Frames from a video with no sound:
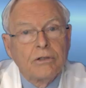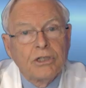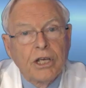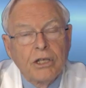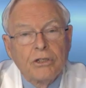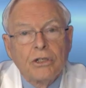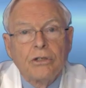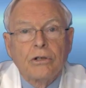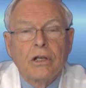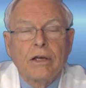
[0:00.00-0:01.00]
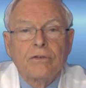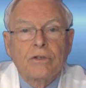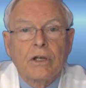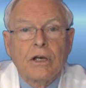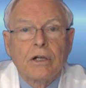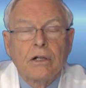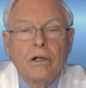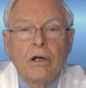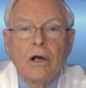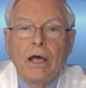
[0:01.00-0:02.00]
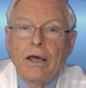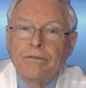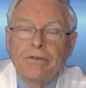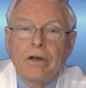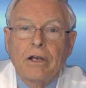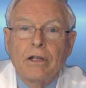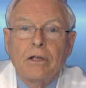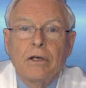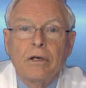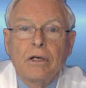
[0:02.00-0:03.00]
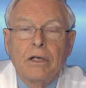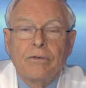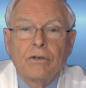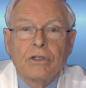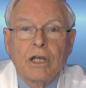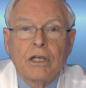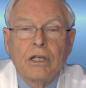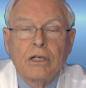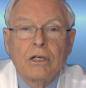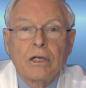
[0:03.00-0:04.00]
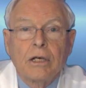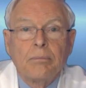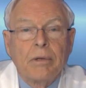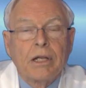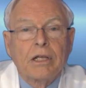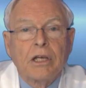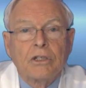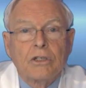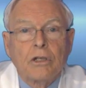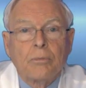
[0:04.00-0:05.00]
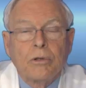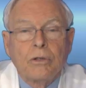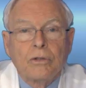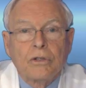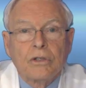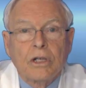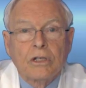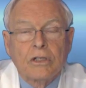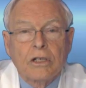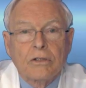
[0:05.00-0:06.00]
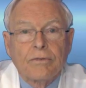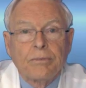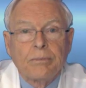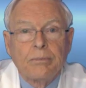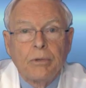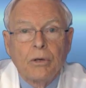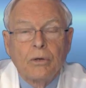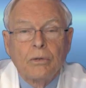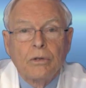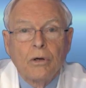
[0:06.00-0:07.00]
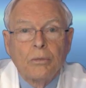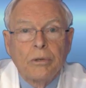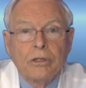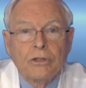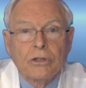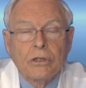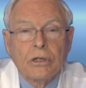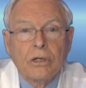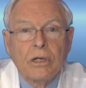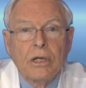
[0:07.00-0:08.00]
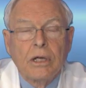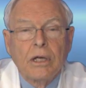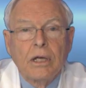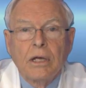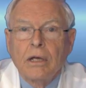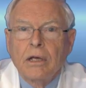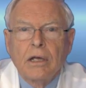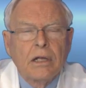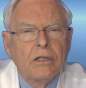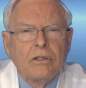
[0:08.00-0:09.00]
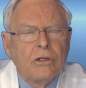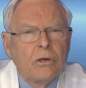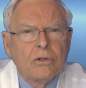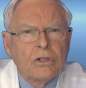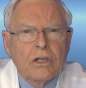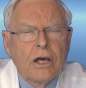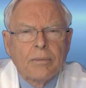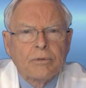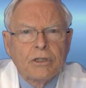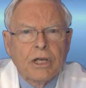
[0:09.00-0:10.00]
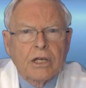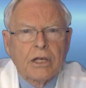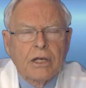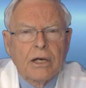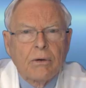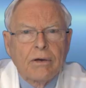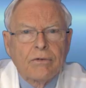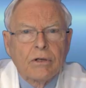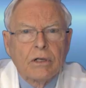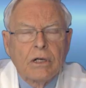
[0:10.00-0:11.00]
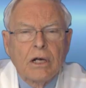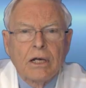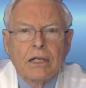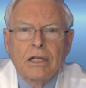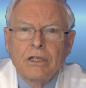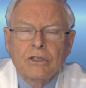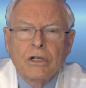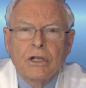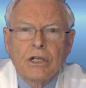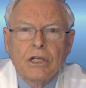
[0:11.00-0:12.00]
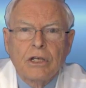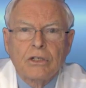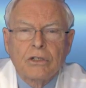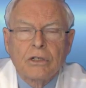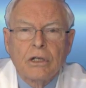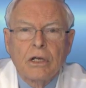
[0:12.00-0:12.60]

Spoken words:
changing your lifestyle, and finally, if you're taking medication that produces an excessive low blood sugar. Don't stop checking, however, at least on occasion,